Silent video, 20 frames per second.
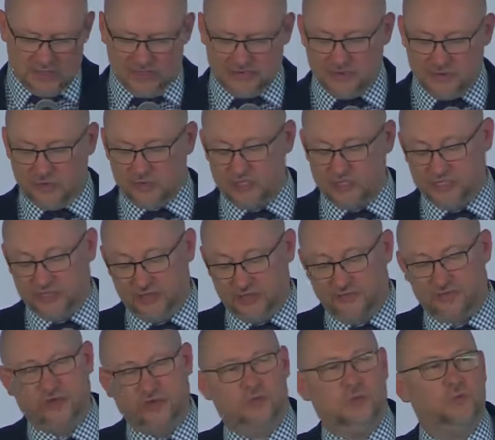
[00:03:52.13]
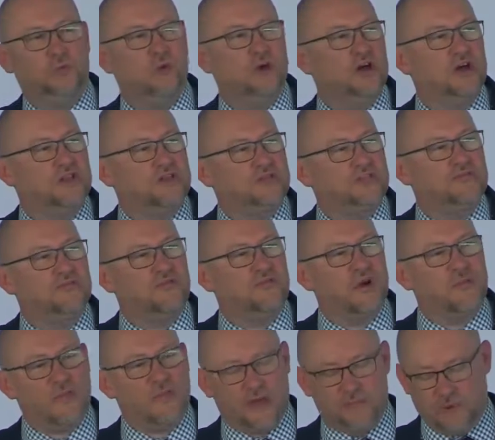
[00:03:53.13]
I did want to steal a few words
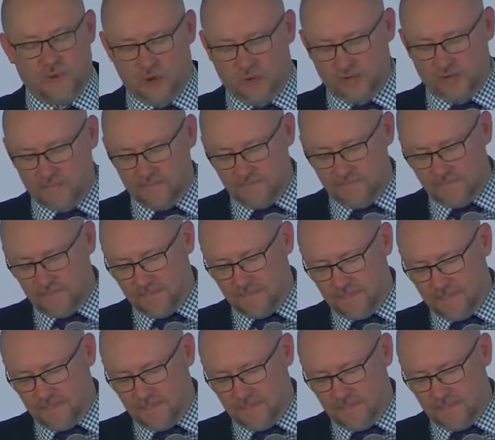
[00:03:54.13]
from that poem.